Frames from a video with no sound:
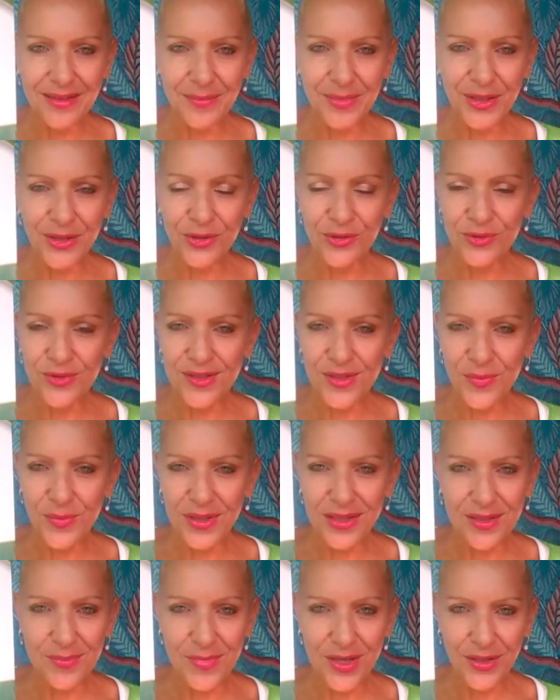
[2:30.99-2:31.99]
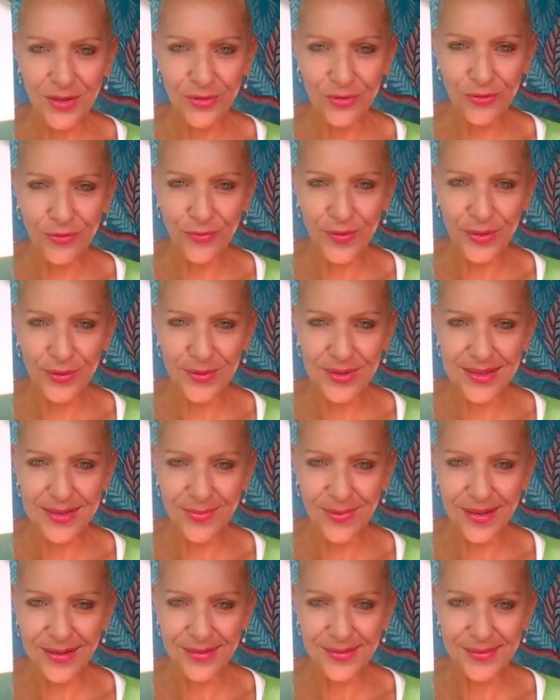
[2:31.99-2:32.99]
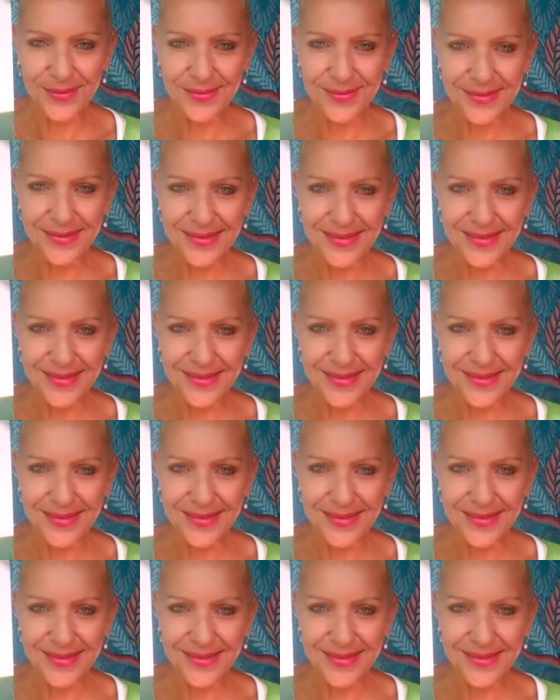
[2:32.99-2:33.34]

It could also be in the medical field as well.